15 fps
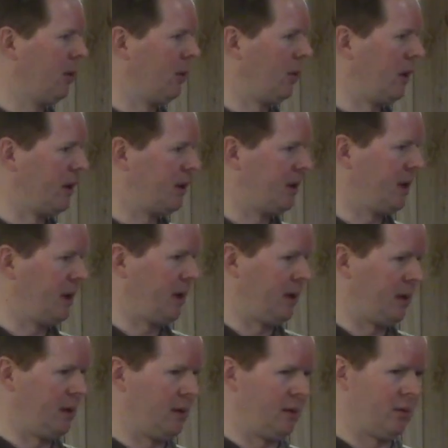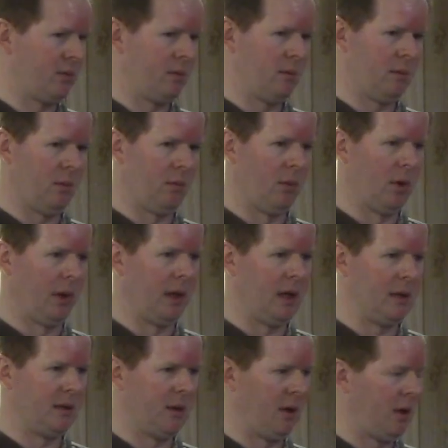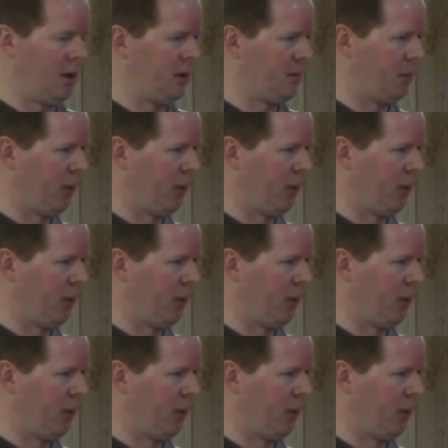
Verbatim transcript: which is really easy to use.